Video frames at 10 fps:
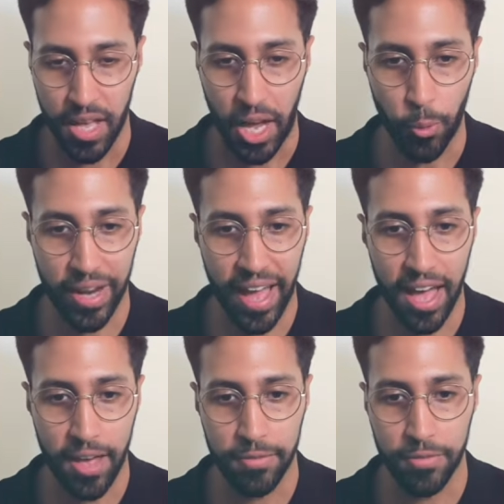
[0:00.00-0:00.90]
I want to
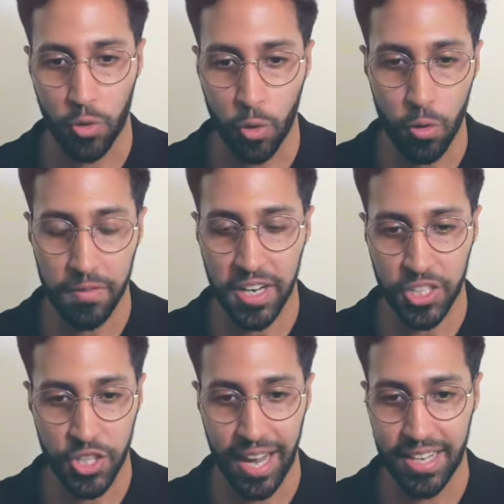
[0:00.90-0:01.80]
have core
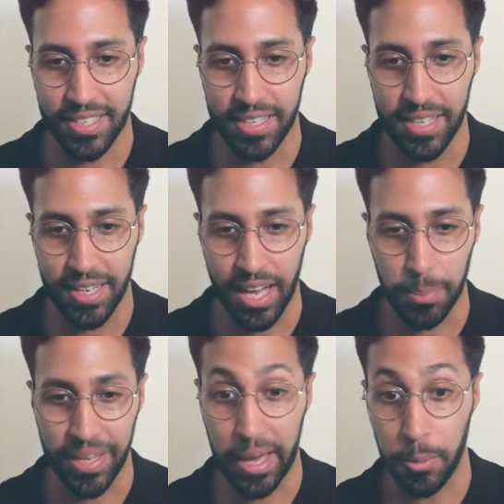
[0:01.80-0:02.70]
functionality like
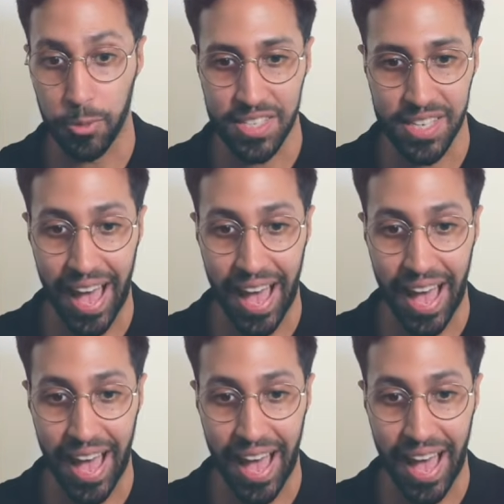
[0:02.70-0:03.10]
being able to